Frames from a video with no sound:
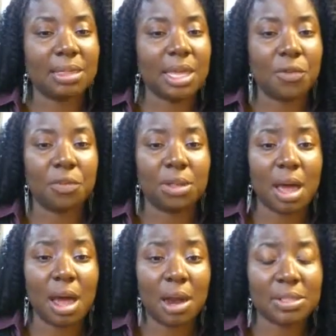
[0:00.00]
Thank you for the
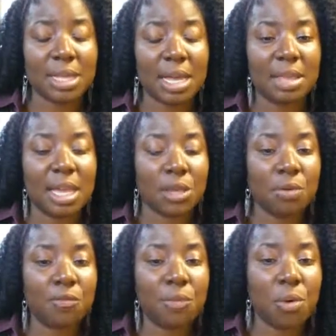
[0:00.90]
hearts, and thank
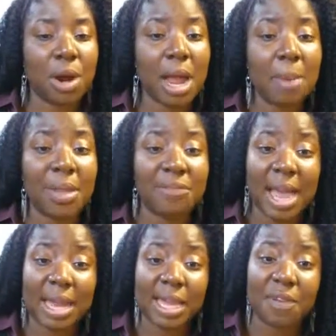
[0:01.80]
you for um,
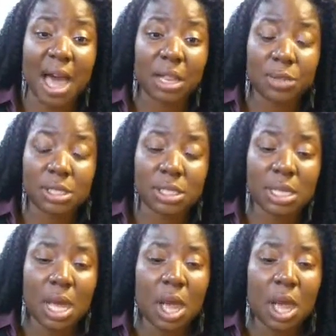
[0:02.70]
inviting followers.